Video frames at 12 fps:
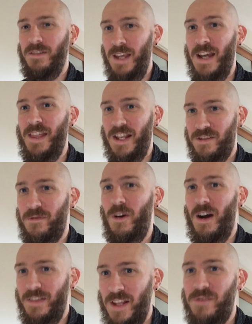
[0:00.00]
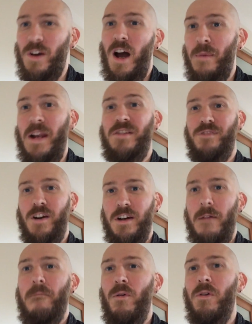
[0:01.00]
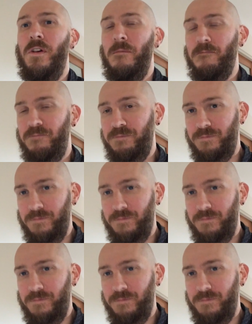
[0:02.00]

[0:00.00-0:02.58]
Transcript: Yeah, that's right. I mean, it's very important